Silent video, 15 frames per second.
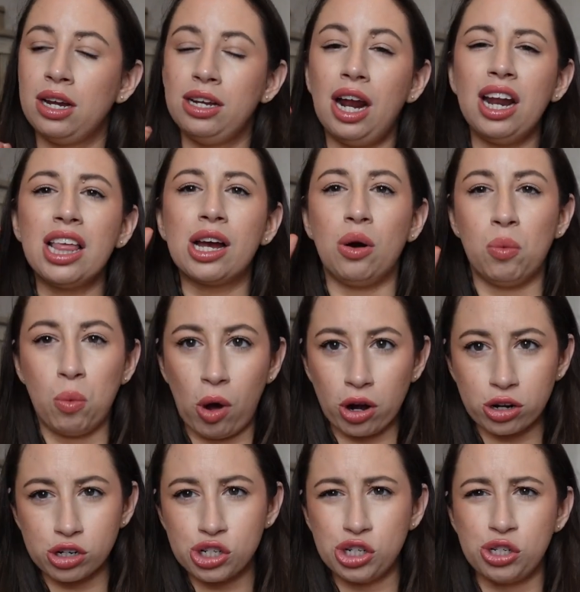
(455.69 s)
not like a
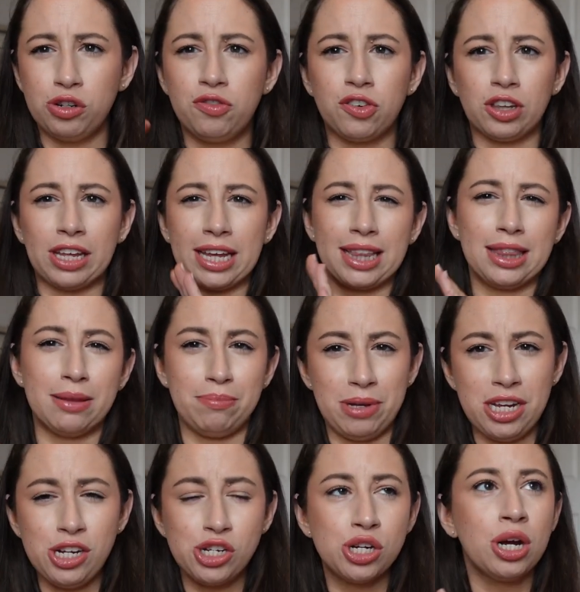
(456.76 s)
water shoe for like the
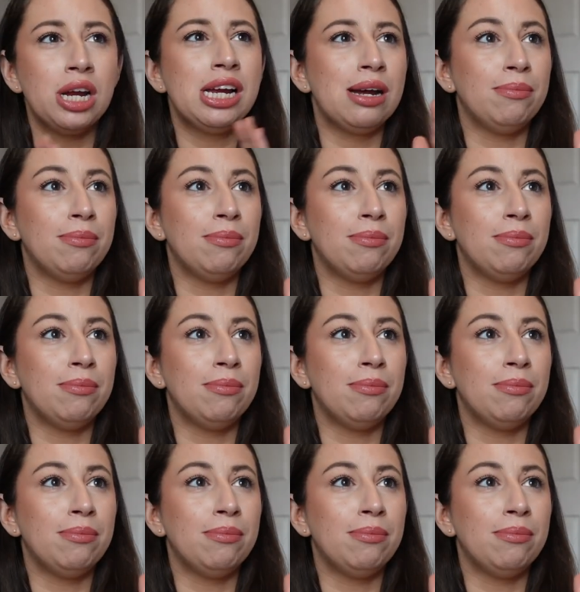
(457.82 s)
beach,